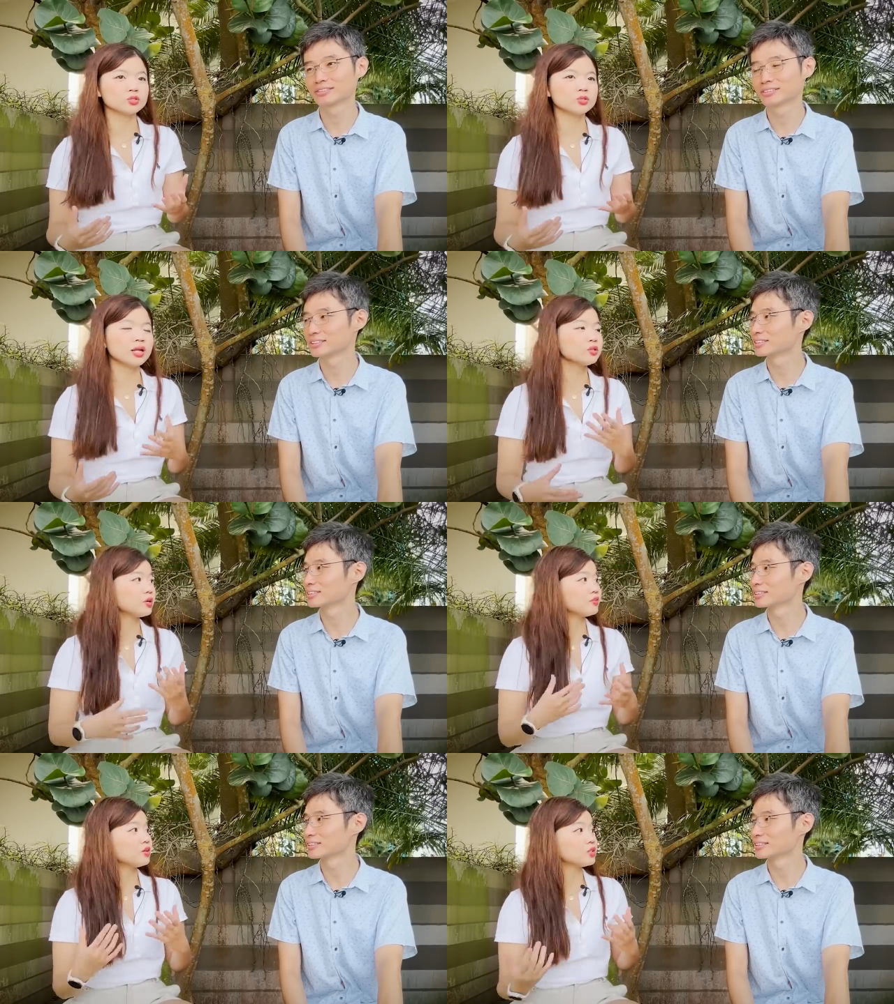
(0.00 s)
Speaker 1: So I like to
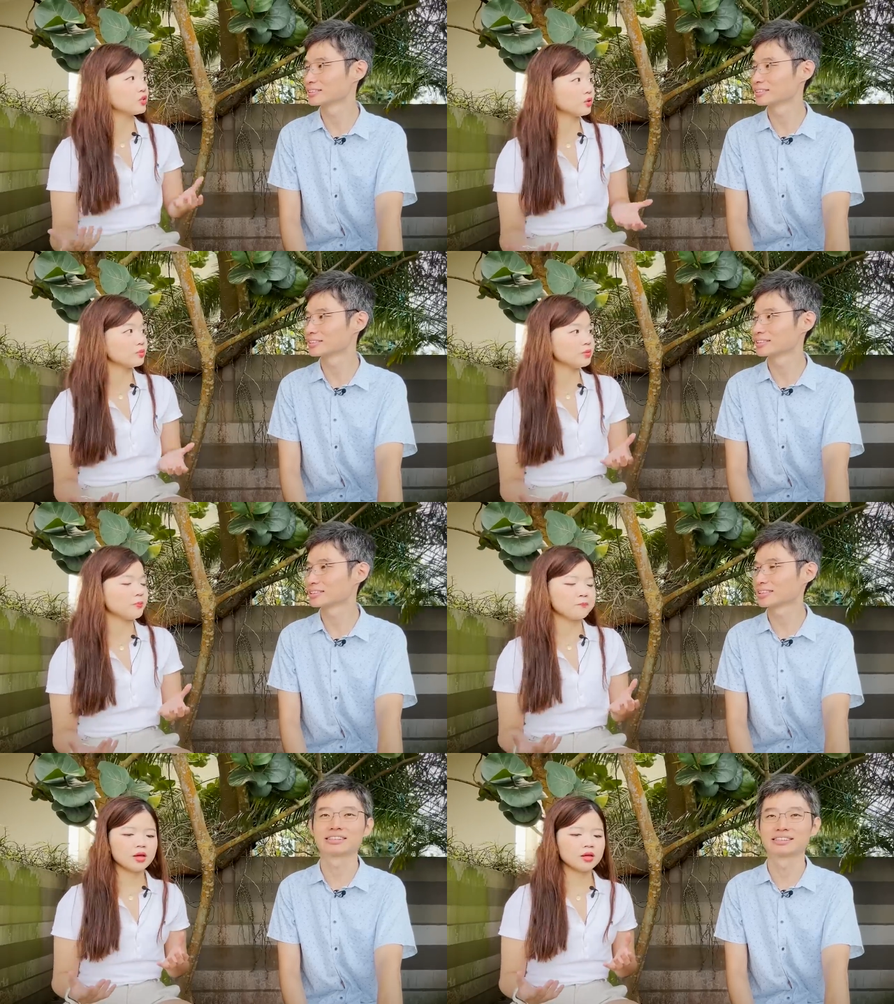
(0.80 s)
have a lot of autonomy,
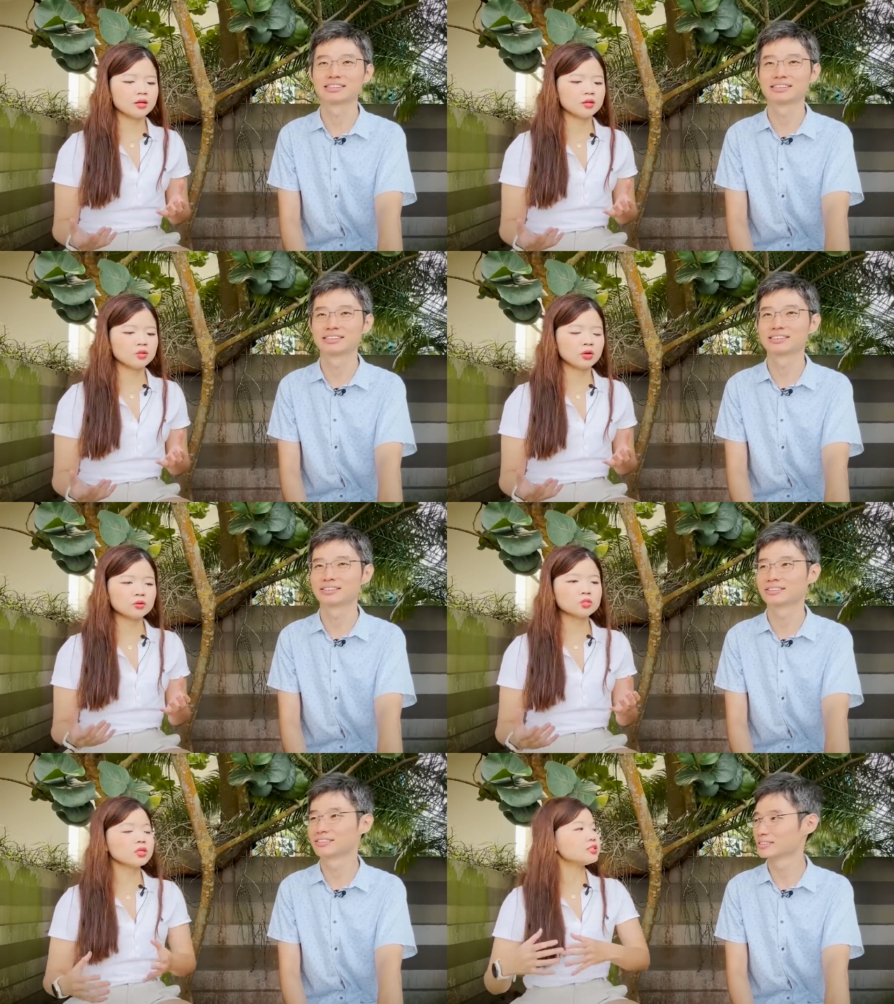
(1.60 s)
and you're
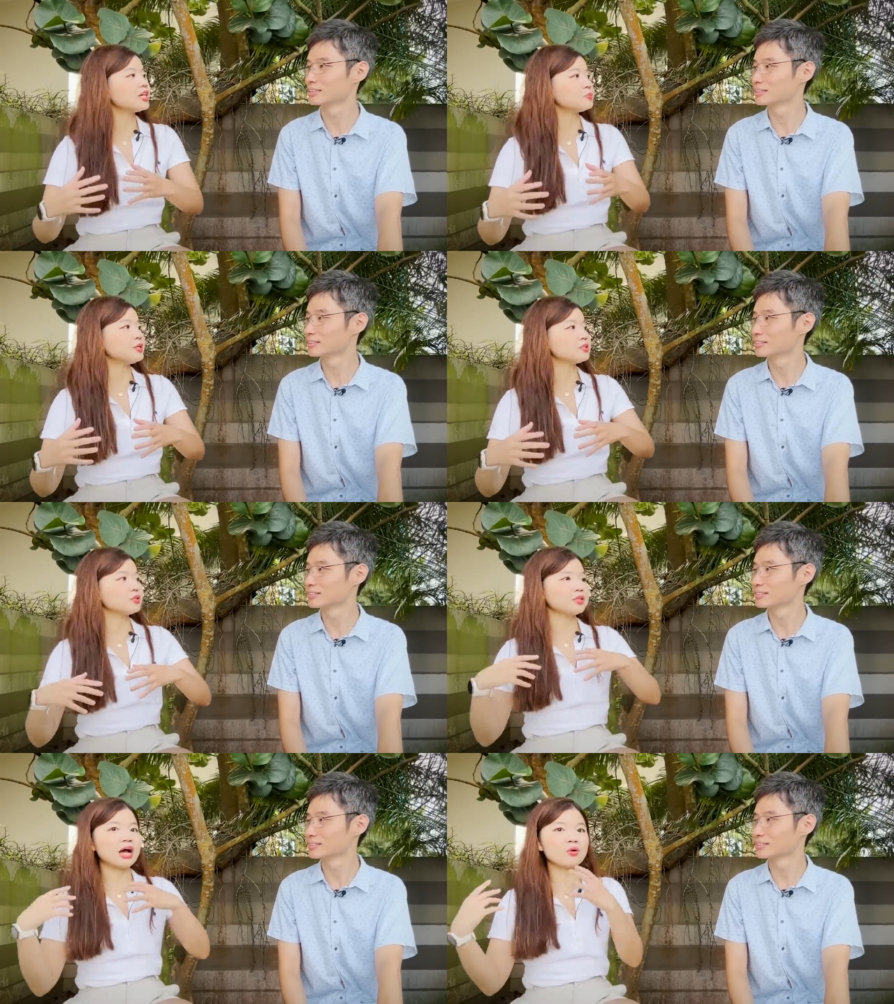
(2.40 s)
also assessed based
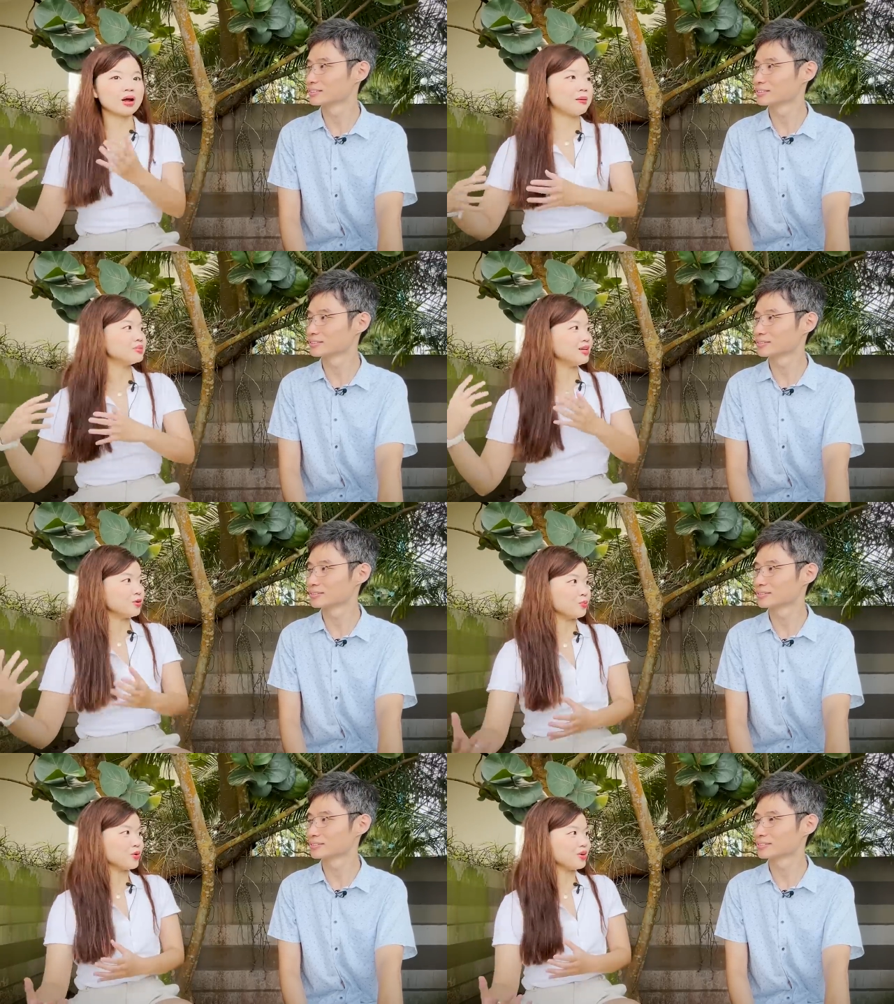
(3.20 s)
on the outcomes that
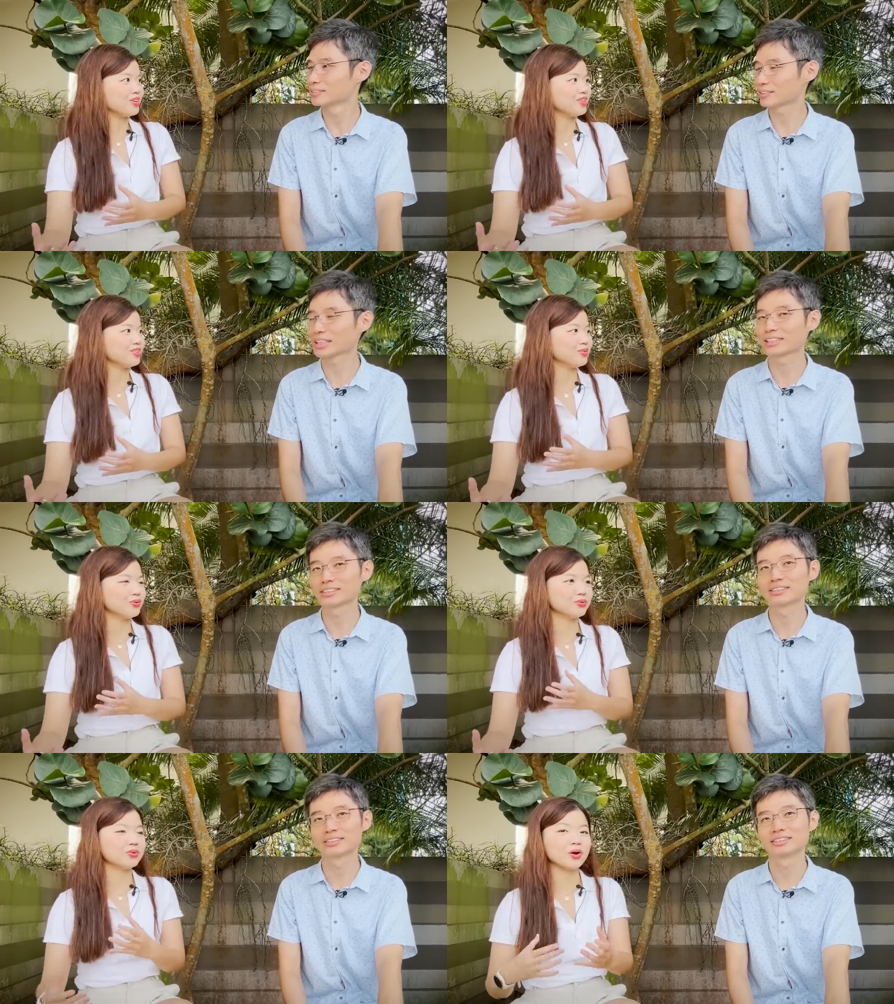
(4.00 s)
you bring right.
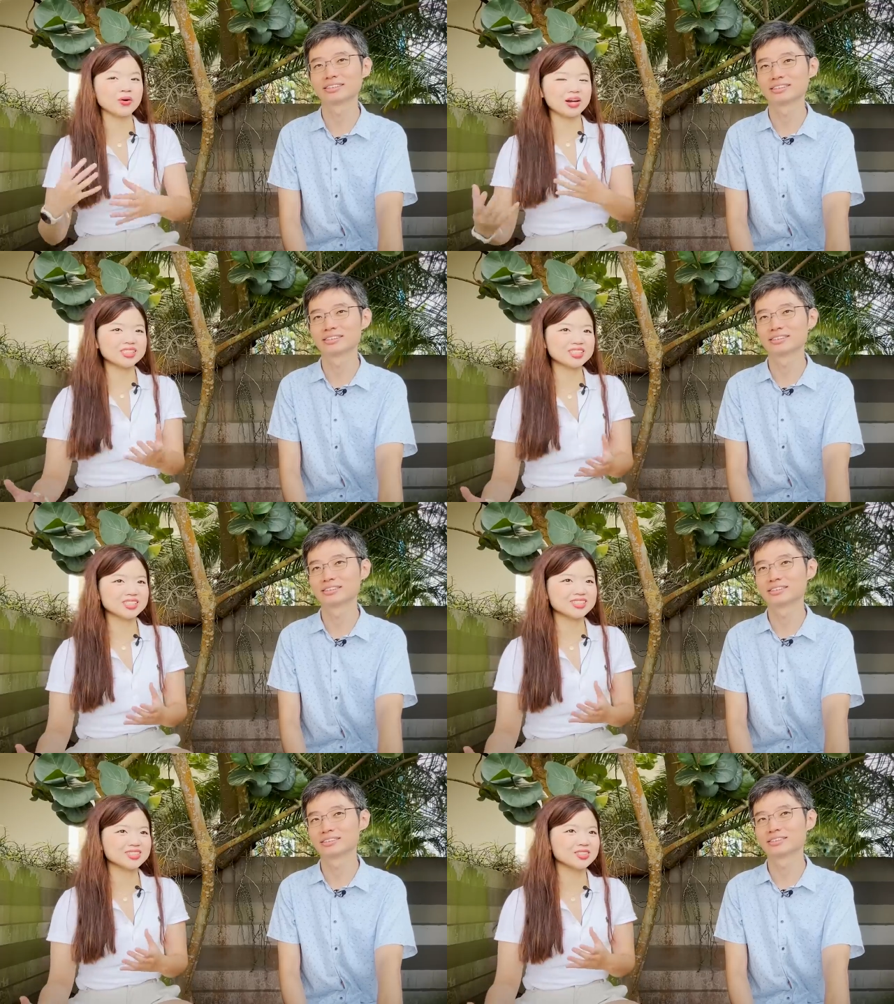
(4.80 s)
to, to the
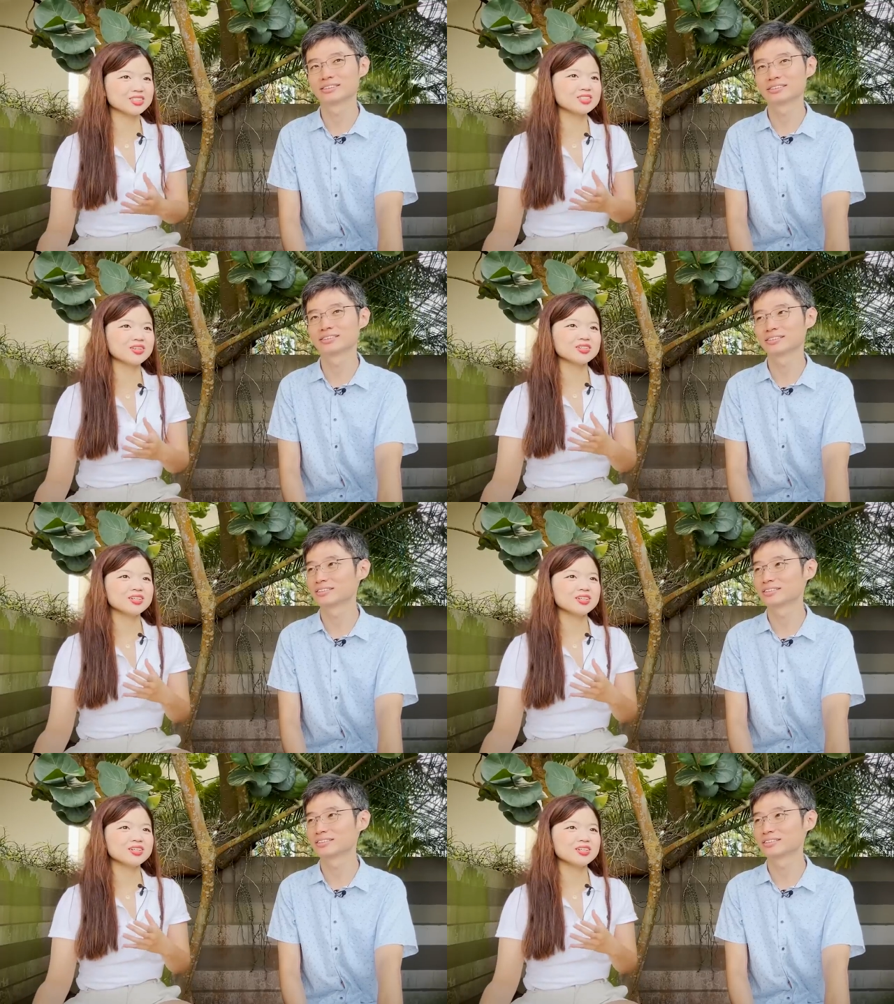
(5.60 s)
organization. So it's not